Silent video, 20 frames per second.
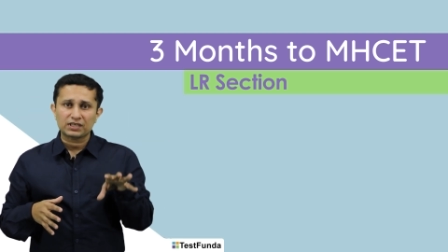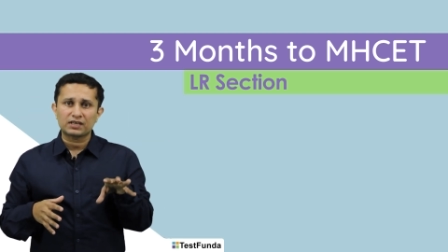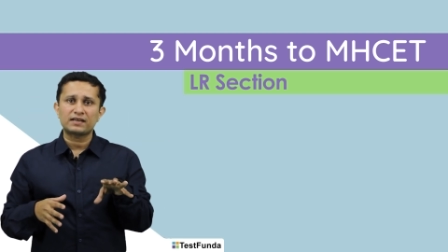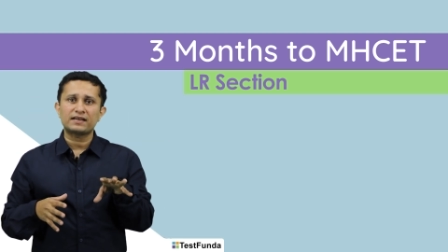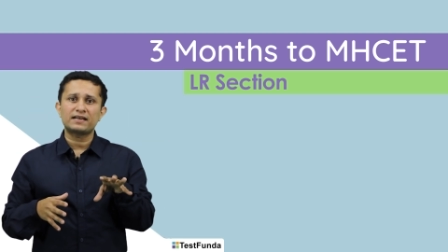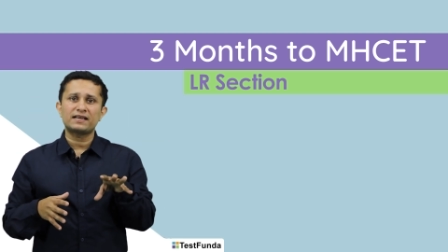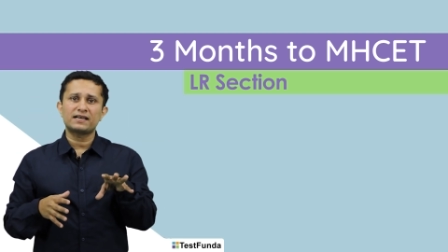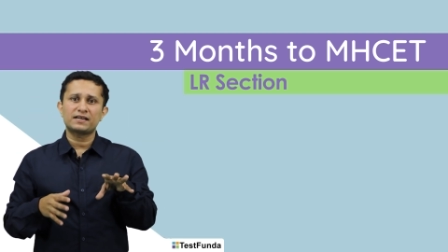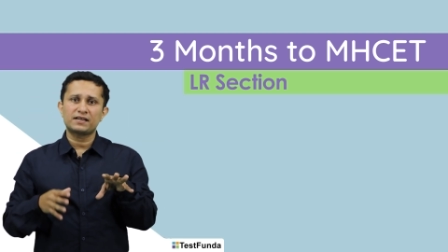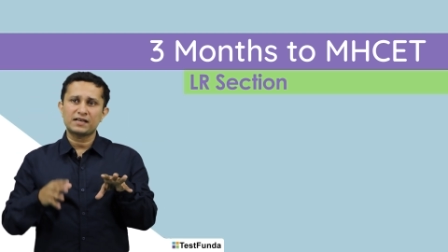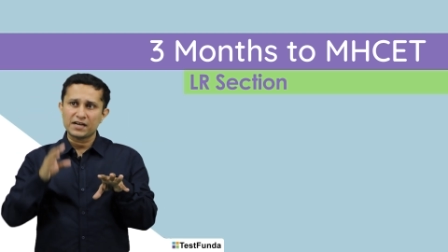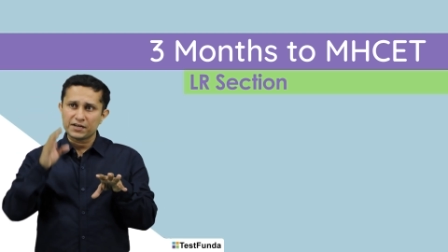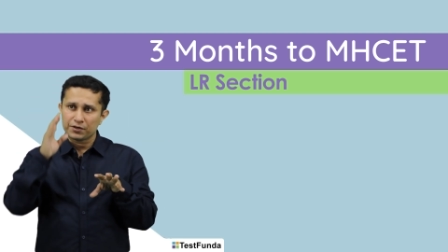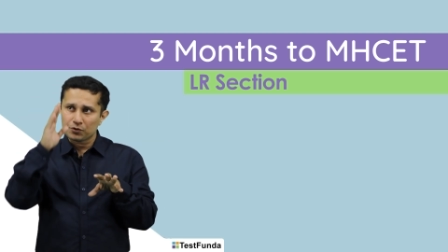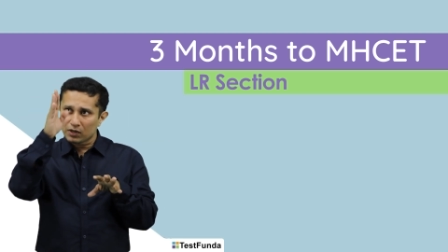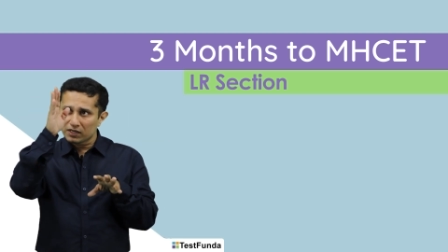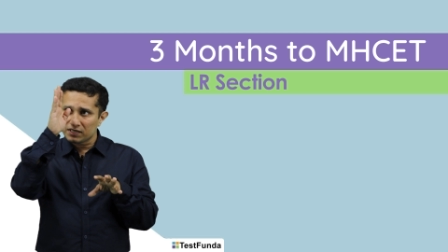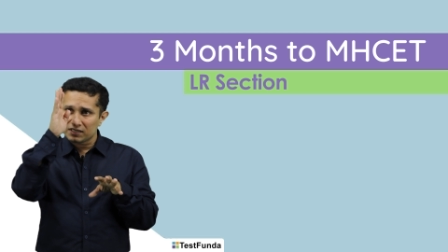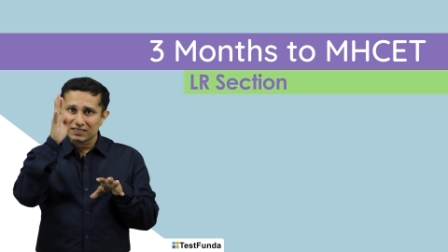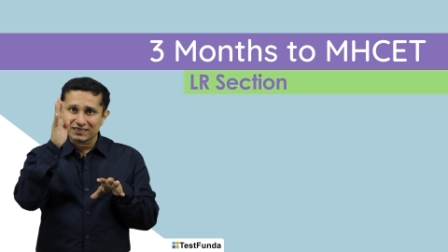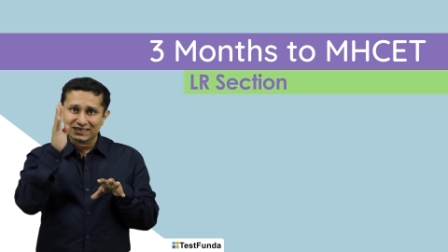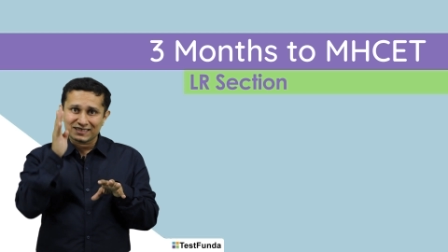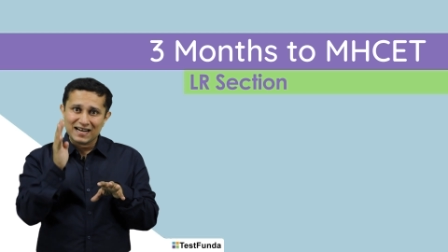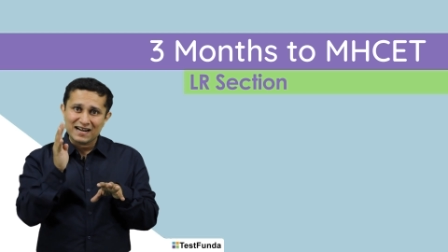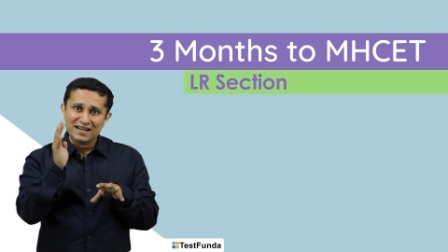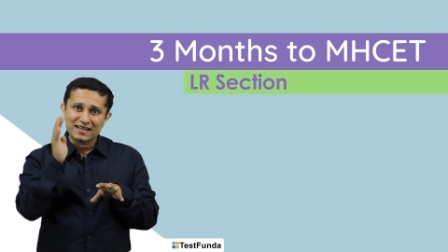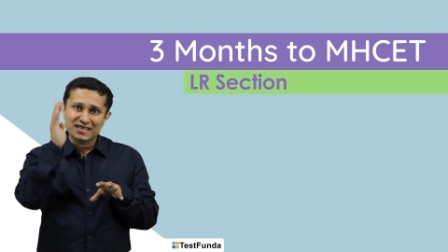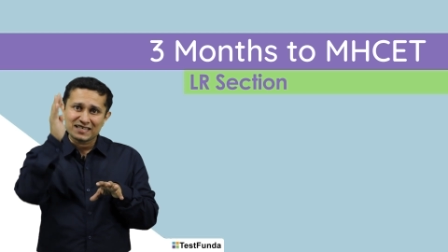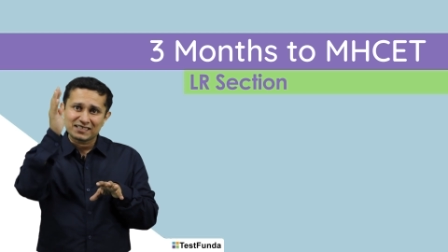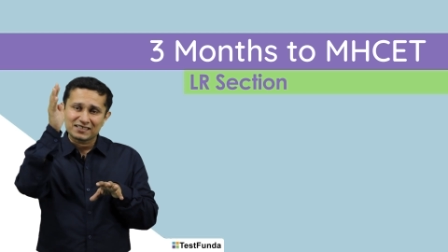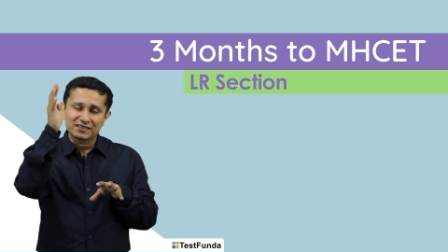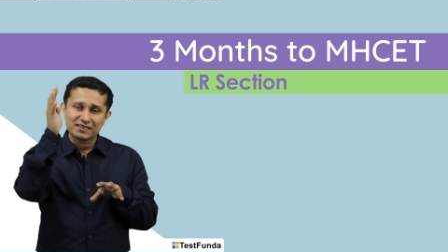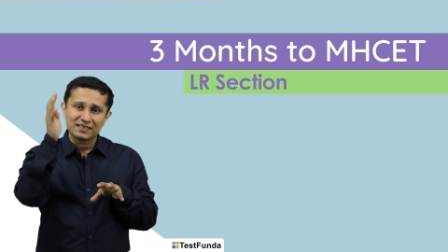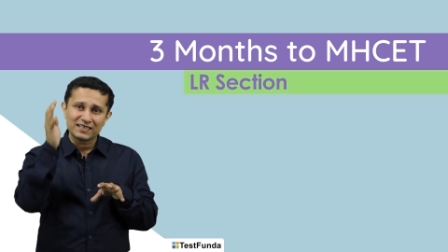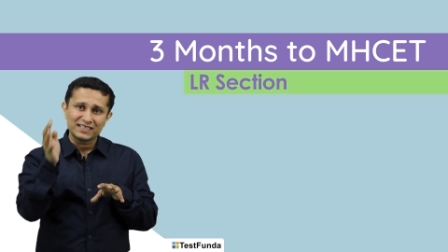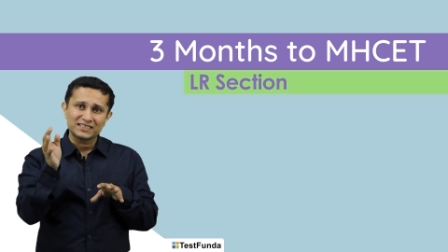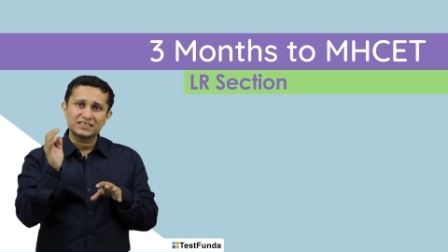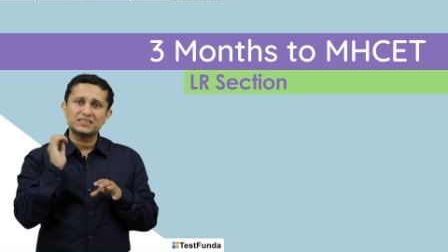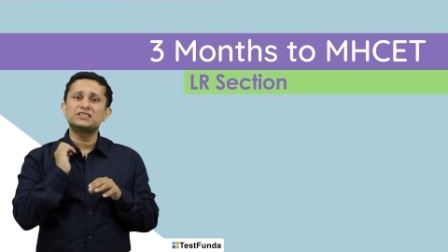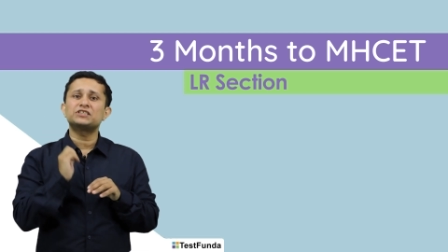correct and you understand each
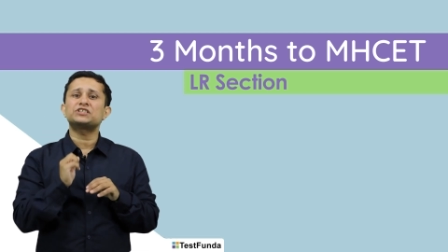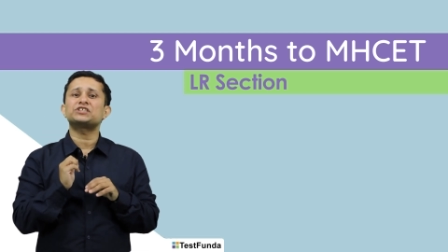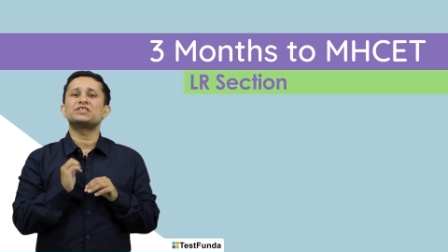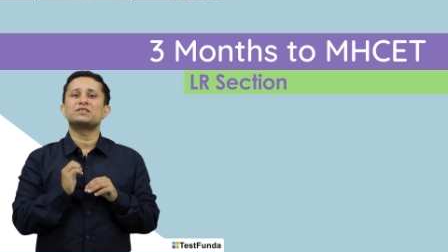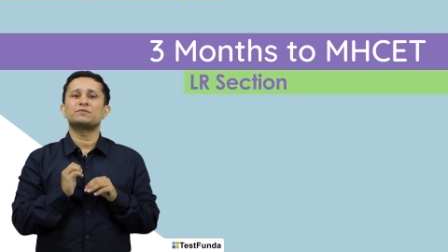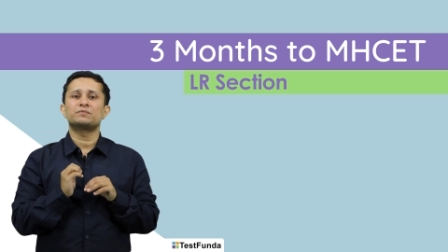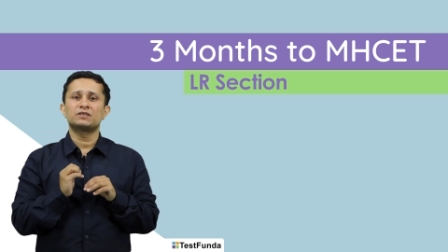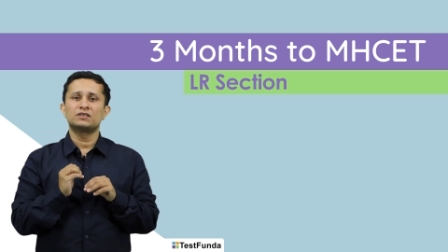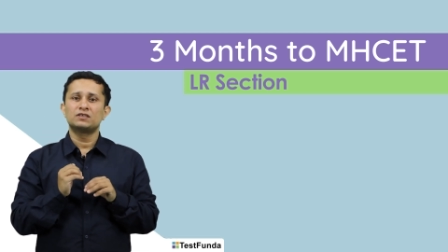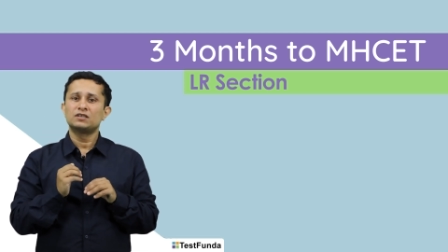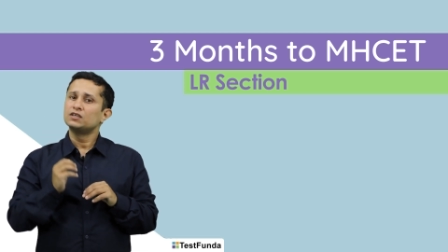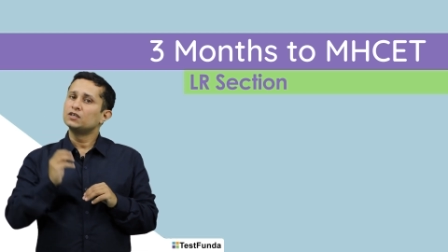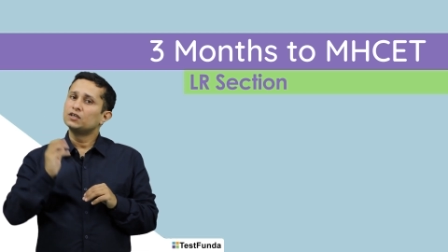relationship,